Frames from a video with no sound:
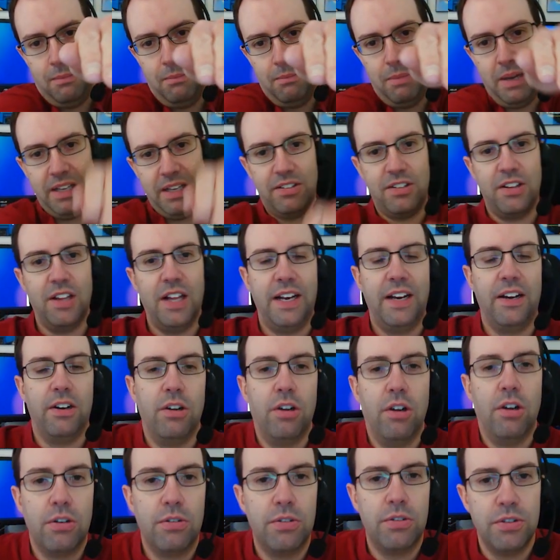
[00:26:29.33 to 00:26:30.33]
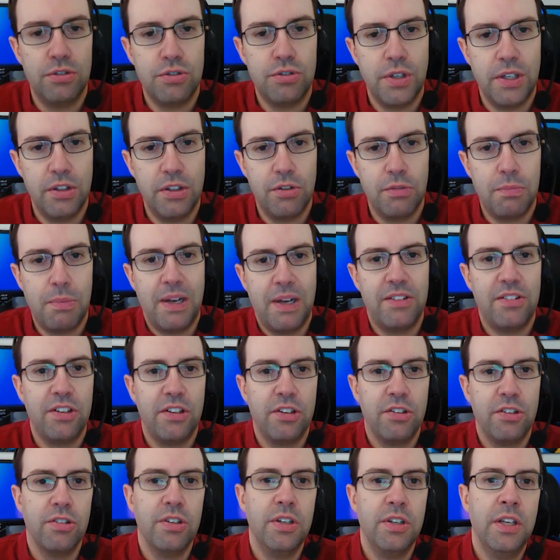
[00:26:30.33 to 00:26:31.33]
Baseline Algonquin trains
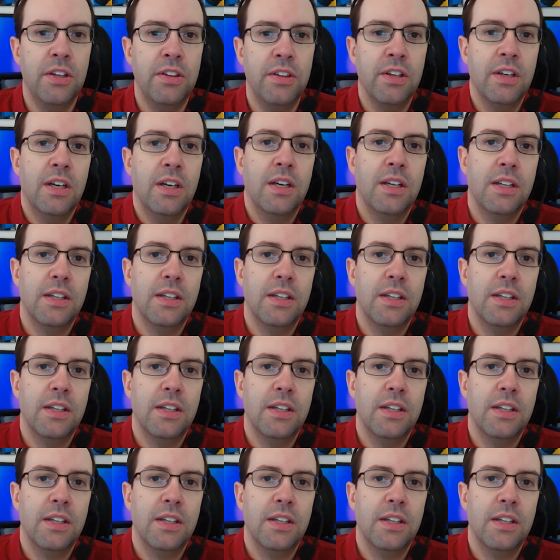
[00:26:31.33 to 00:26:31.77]
passing underneath.